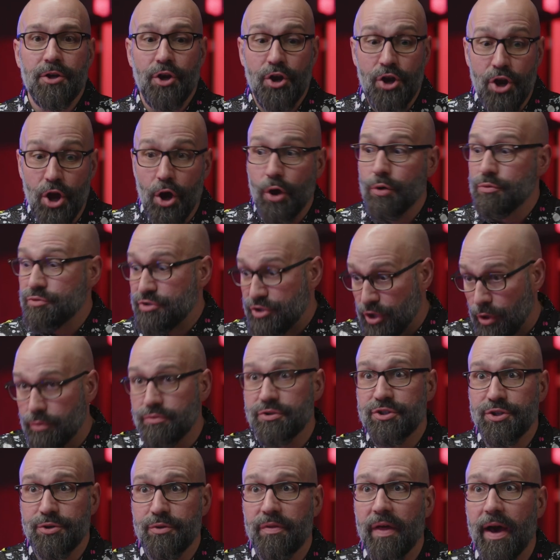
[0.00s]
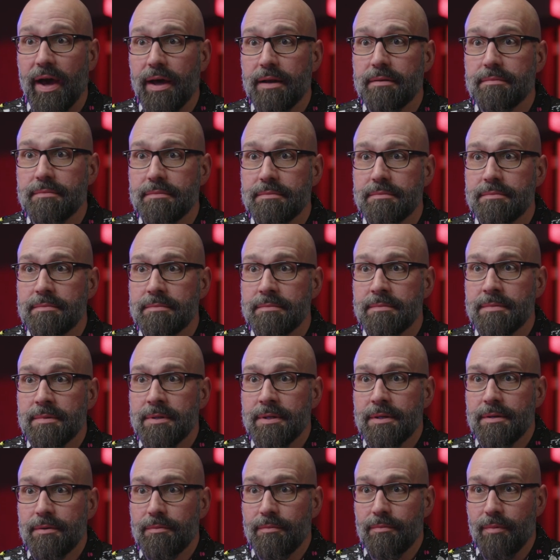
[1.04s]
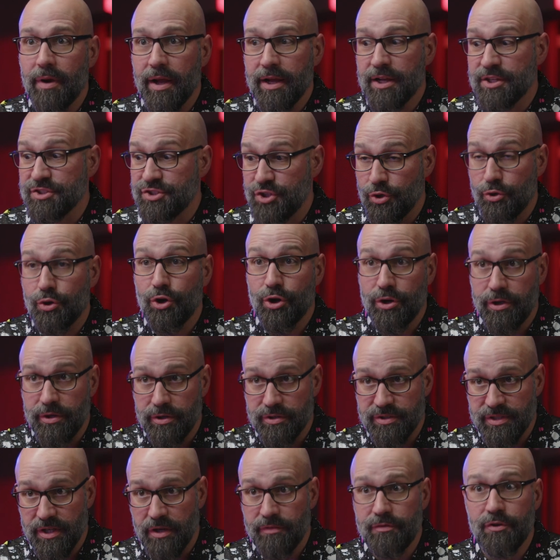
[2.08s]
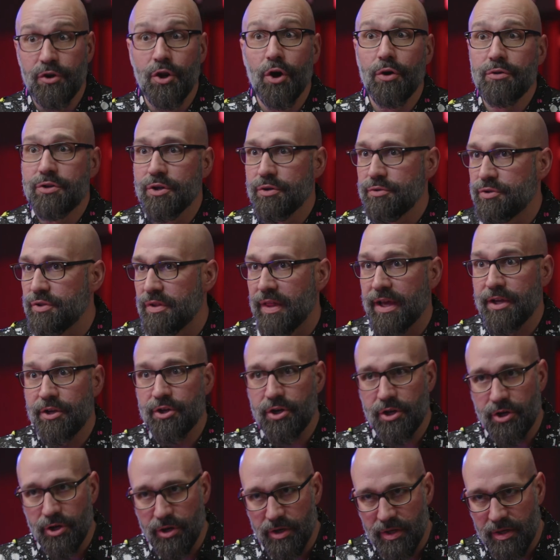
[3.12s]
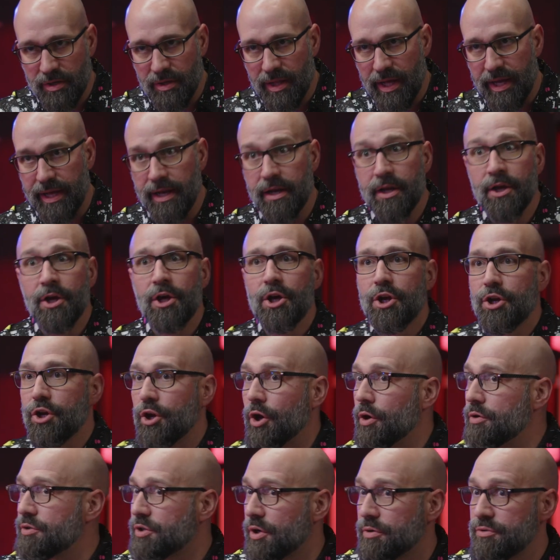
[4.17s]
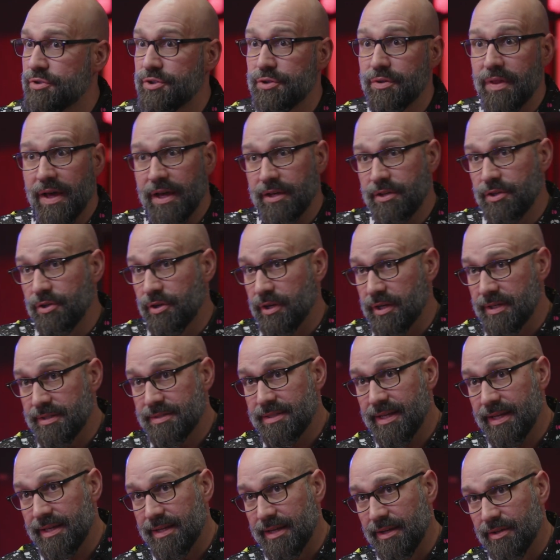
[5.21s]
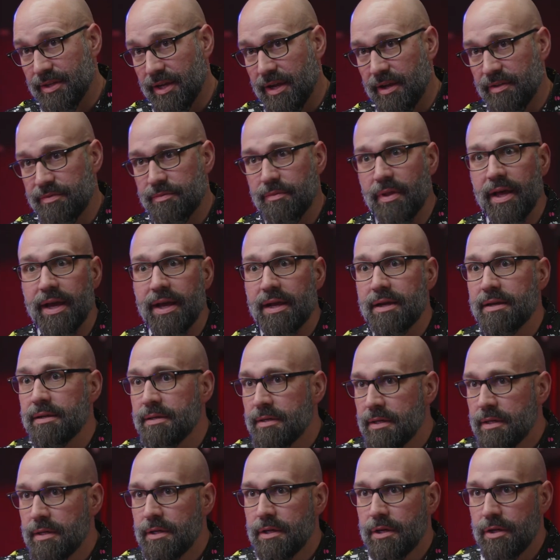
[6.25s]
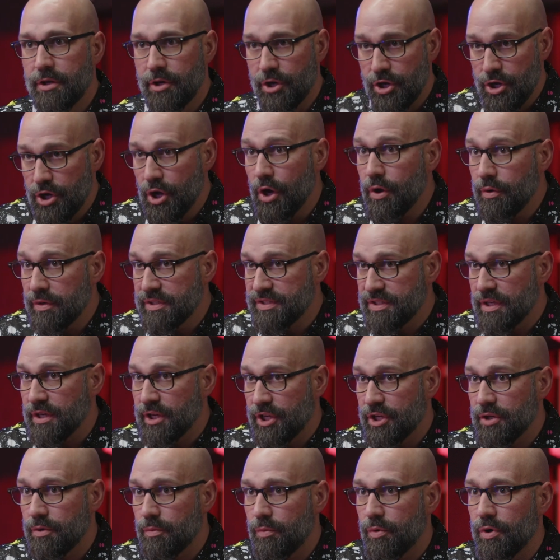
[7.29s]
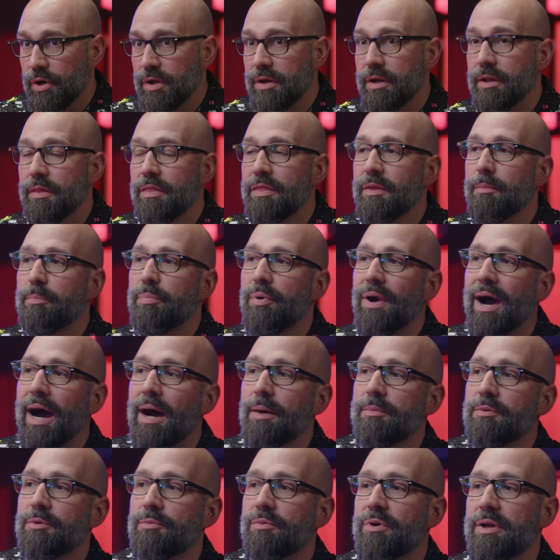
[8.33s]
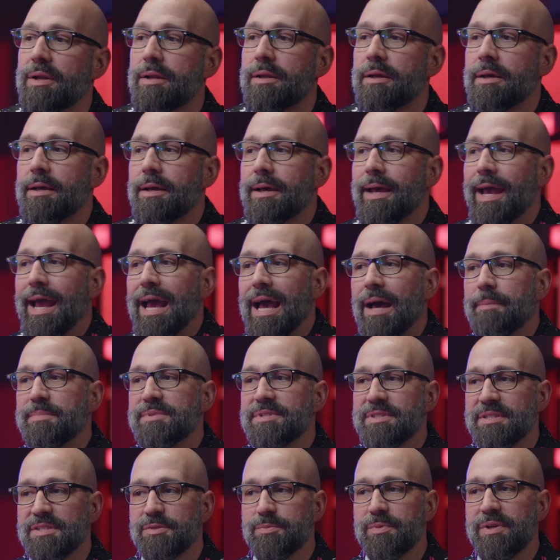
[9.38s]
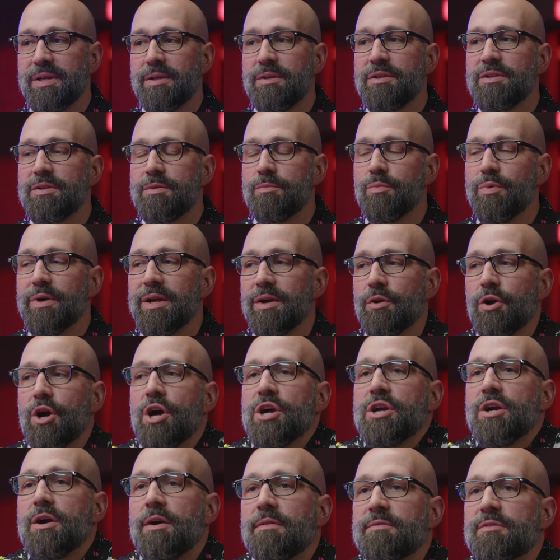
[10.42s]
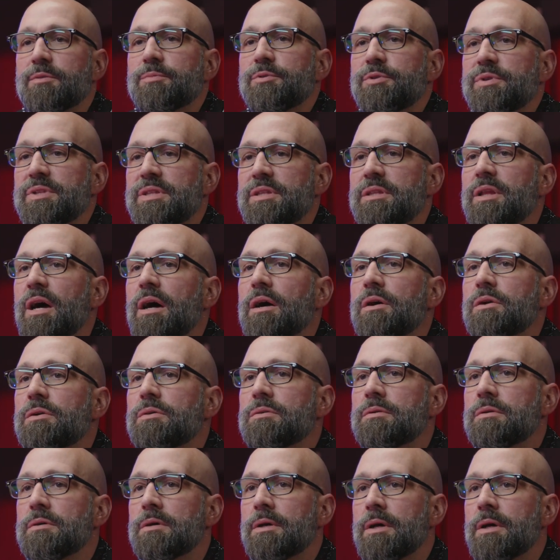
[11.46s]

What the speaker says: No, don't do that, right? Because you'll hurt yourself. No, don't do that. You're going to hurt a client. No, don't do that. You're going to take down the customer. Like, no is a good word. The problem, what happens is we are uncomfortable with no.